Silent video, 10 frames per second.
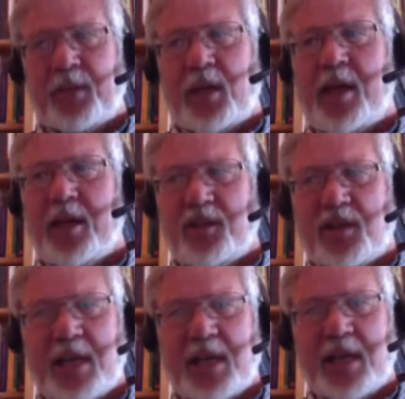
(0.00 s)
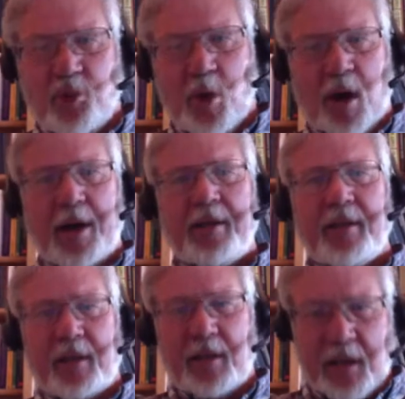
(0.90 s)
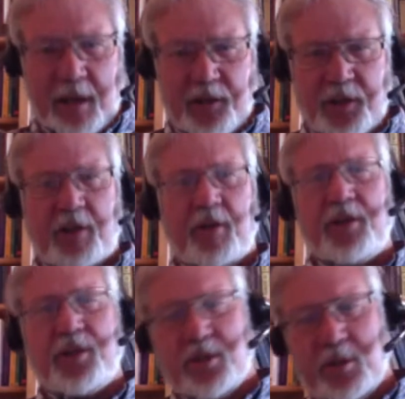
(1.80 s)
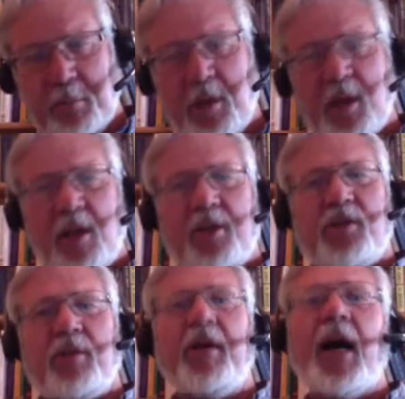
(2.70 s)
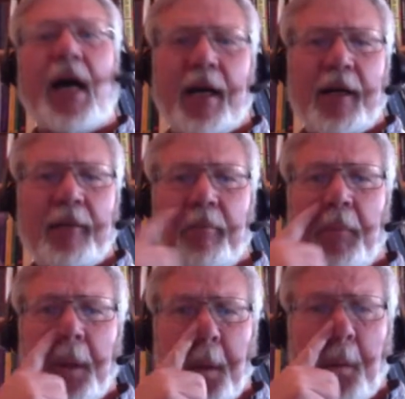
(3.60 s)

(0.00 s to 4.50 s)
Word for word: his death squad uh, security system, the SAVAK, sure.